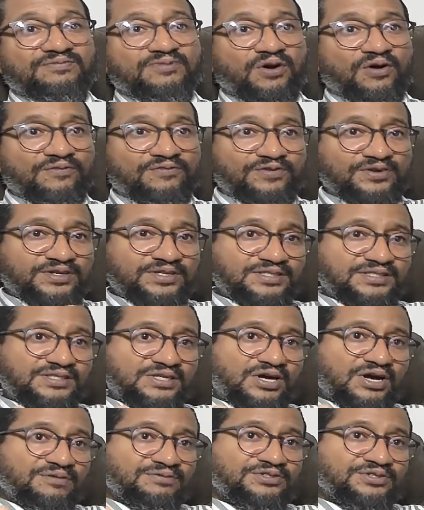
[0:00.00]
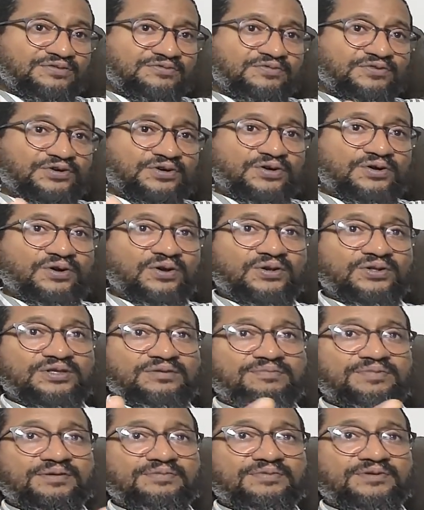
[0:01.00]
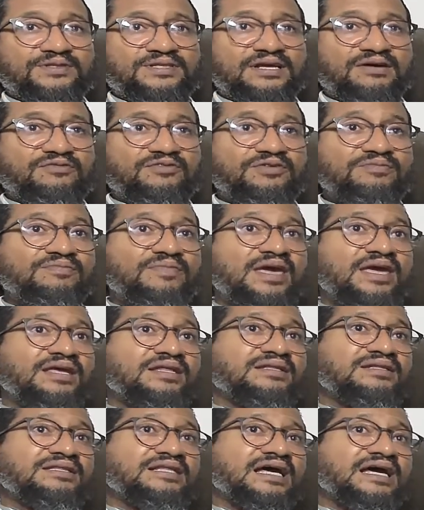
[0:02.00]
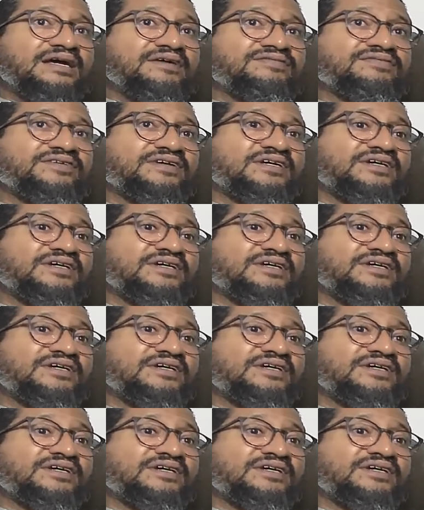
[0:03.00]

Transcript: offering the option for all the people that remain live